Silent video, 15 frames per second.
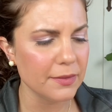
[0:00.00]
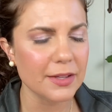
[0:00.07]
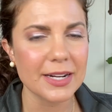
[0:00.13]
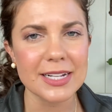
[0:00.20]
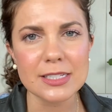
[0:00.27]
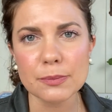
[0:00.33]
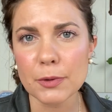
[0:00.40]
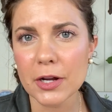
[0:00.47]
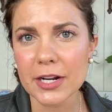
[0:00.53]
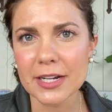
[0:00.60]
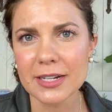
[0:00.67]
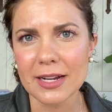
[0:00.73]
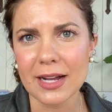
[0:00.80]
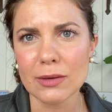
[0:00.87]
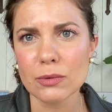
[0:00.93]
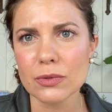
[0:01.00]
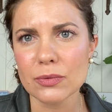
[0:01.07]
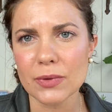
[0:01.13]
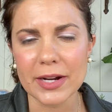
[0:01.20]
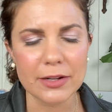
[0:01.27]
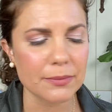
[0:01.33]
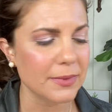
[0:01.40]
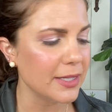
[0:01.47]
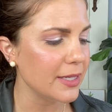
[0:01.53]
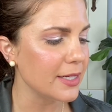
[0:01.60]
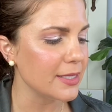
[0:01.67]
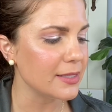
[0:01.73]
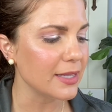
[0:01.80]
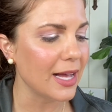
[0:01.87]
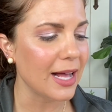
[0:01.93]
The next product I would recommend
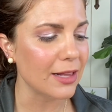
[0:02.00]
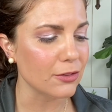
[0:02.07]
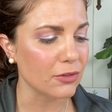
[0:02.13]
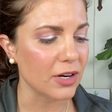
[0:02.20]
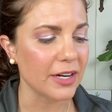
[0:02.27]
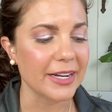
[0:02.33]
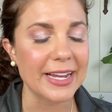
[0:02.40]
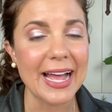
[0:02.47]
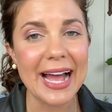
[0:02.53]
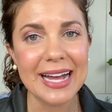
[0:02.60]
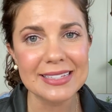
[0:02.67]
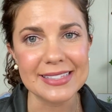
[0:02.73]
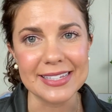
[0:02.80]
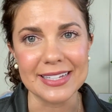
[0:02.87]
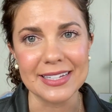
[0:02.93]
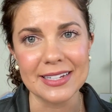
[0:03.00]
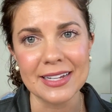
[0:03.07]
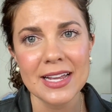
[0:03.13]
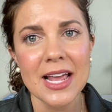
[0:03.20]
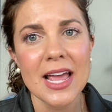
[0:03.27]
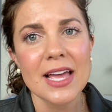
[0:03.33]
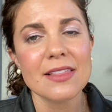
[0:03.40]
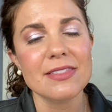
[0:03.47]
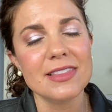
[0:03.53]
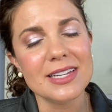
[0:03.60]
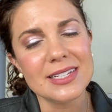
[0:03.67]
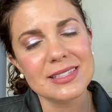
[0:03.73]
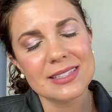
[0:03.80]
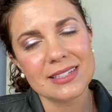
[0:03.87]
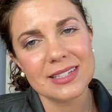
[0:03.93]
is the hyaluronic acid.
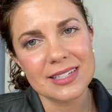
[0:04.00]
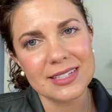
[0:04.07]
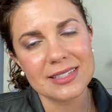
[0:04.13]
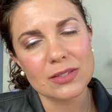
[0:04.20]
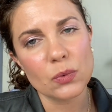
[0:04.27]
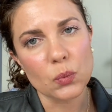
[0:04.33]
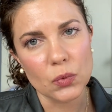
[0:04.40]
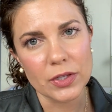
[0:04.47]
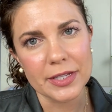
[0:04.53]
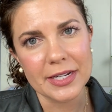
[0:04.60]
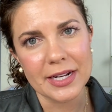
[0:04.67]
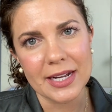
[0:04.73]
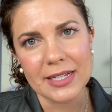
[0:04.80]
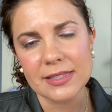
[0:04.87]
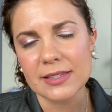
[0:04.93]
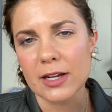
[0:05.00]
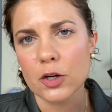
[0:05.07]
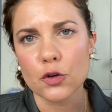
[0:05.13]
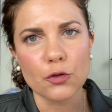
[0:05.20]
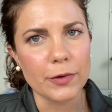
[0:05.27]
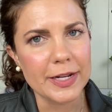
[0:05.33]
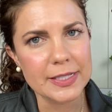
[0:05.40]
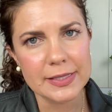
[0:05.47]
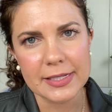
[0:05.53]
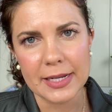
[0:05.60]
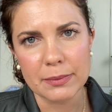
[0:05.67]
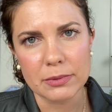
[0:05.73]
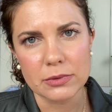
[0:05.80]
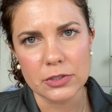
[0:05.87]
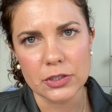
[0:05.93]
This is really nice, a great
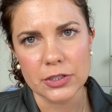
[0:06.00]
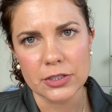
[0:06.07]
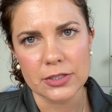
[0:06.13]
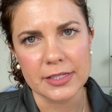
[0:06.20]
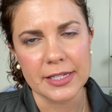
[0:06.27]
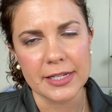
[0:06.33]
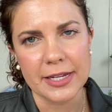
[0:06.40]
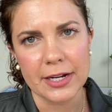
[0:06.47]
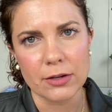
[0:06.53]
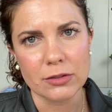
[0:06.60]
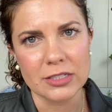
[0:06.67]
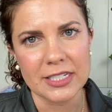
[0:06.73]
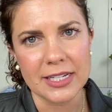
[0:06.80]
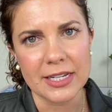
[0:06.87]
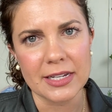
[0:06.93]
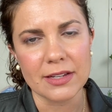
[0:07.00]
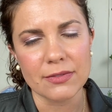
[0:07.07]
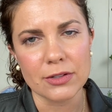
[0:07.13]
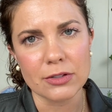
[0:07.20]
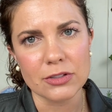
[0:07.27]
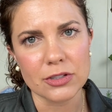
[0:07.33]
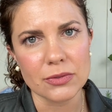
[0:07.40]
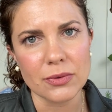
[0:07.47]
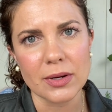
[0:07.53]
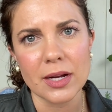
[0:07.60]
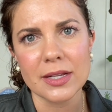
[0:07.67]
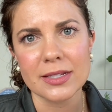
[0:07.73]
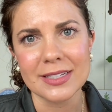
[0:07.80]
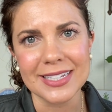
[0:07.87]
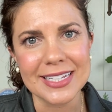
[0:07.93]
staple to your skincare routine if you do
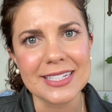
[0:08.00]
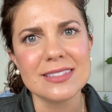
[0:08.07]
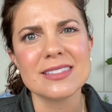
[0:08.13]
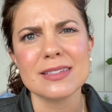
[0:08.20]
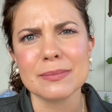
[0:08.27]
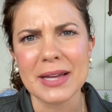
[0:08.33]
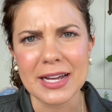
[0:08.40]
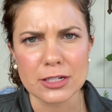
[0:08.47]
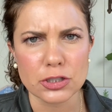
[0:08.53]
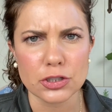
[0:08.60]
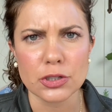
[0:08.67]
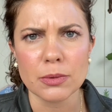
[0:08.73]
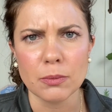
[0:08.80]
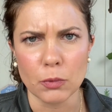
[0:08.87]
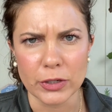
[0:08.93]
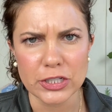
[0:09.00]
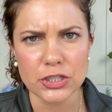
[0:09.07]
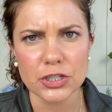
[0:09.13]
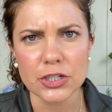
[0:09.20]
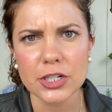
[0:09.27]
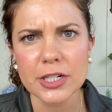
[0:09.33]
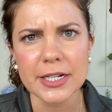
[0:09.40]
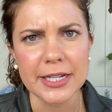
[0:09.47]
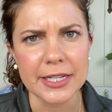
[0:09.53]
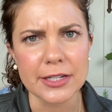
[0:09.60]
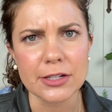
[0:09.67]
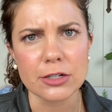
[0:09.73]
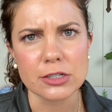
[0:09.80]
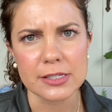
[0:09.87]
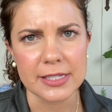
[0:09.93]
need some extra moisture
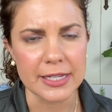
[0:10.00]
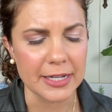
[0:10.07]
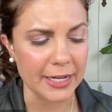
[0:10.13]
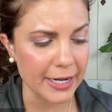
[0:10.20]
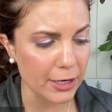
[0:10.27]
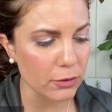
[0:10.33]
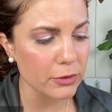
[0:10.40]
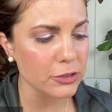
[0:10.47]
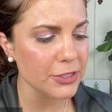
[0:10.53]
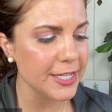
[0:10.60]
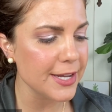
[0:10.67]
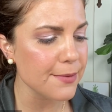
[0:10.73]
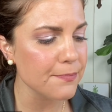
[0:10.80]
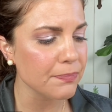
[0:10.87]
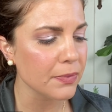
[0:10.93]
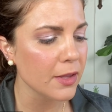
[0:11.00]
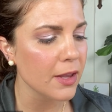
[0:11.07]
in your skincare routine.